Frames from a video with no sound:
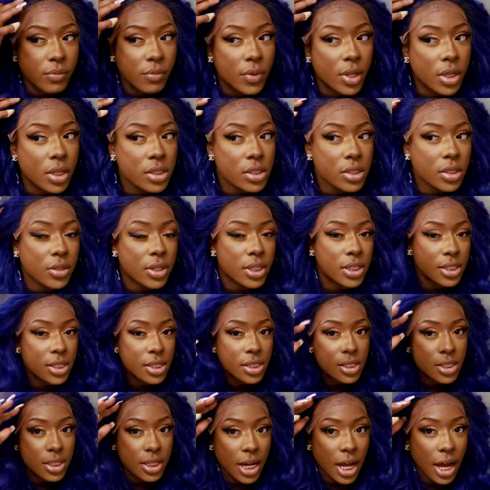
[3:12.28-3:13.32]
So this is
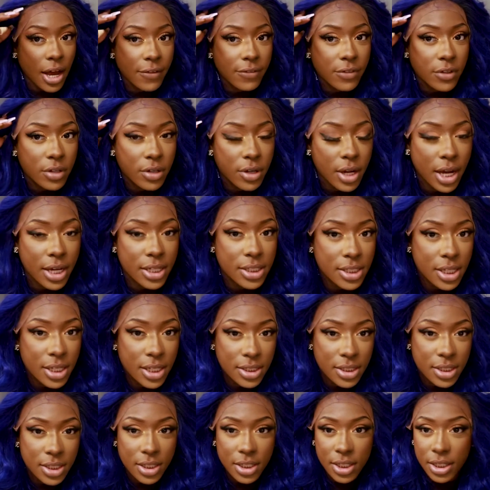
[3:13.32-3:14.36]
it after I
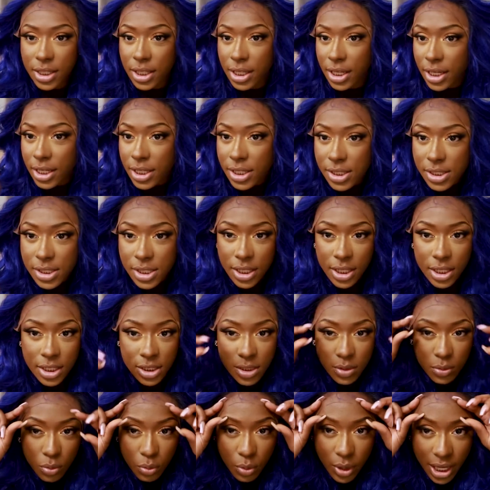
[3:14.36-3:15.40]
tinted the lace, and it's
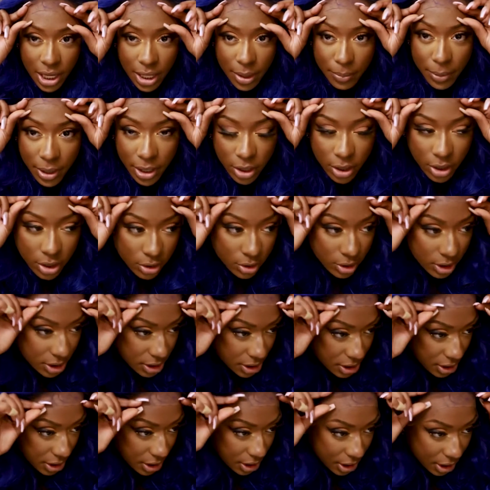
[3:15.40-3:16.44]
way better. You can
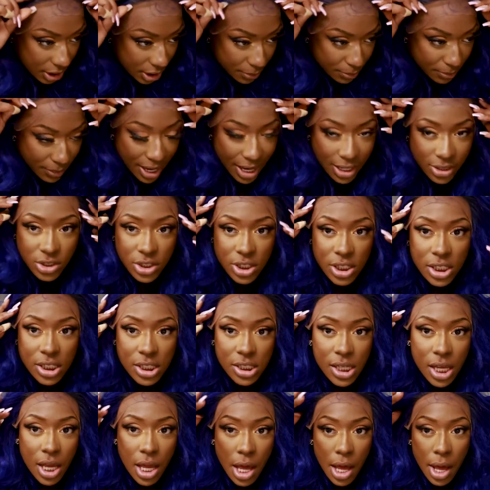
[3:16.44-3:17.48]
see that it matches
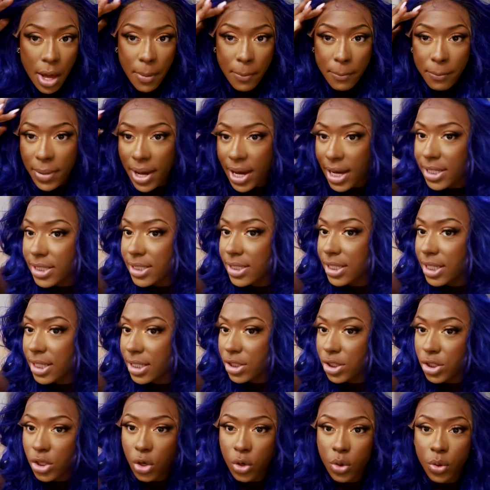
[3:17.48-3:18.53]
my skin
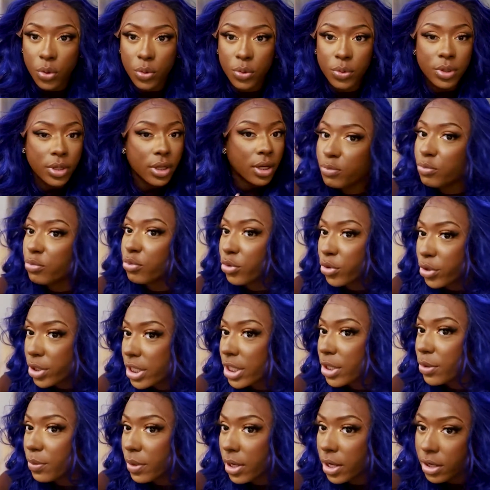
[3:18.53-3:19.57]
tone pretty
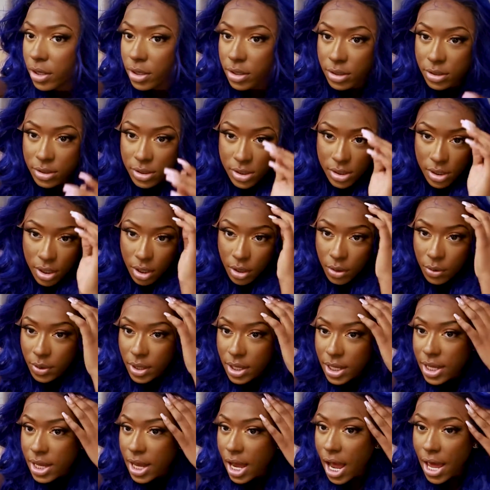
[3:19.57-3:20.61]
well. So
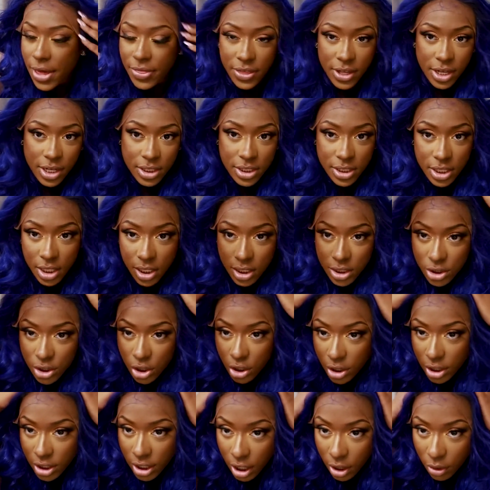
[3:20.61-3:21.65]
I think it's gonna
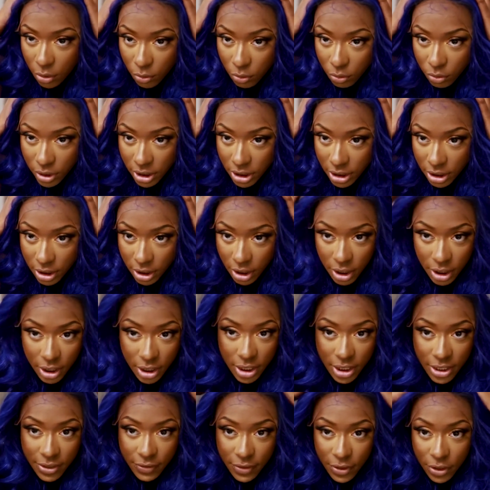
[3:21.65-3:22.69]
turn out really
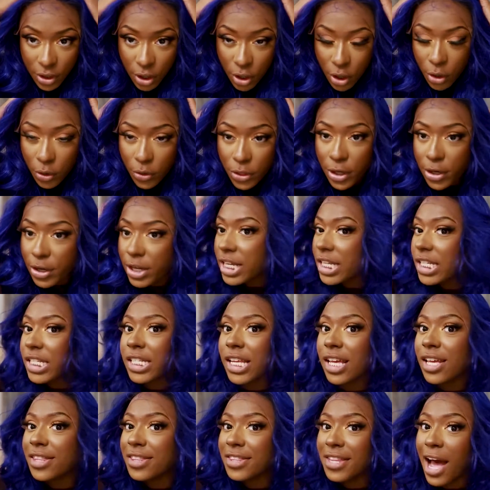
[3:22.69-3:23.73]
good, even though there is
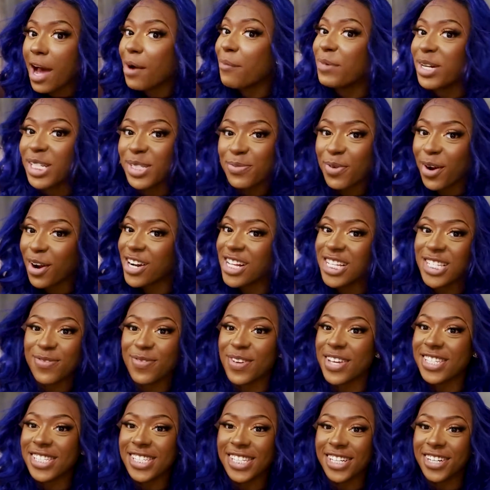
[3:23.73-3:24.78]
not much parting
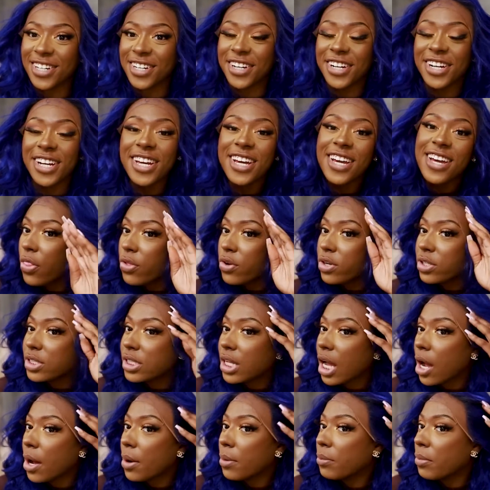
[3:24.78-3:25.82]
space here. There's
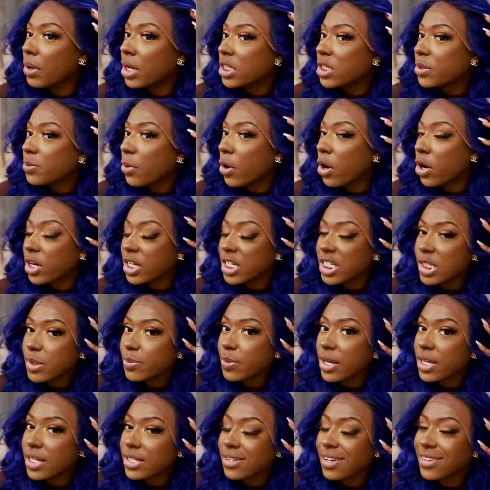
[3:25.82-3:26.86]
not much parting
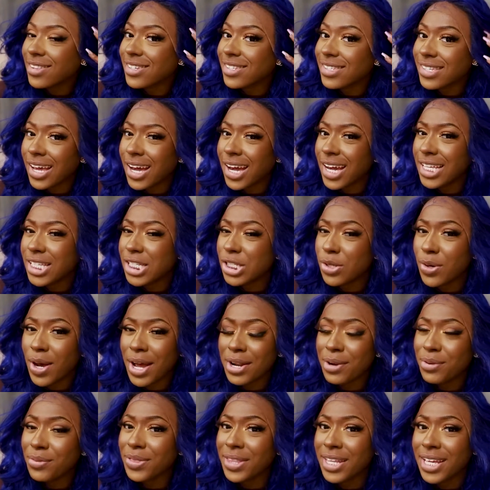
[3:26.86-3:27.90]
space on the side, so I
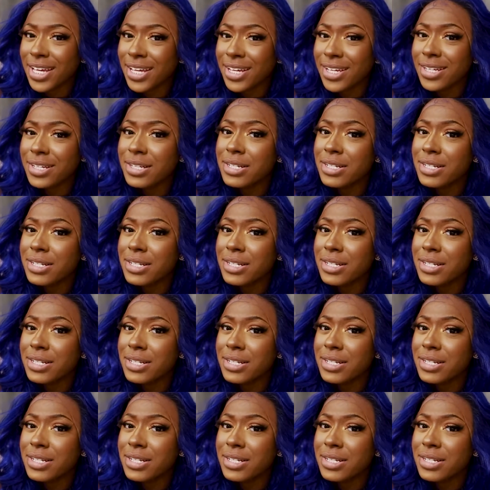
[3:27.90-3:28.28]
don't think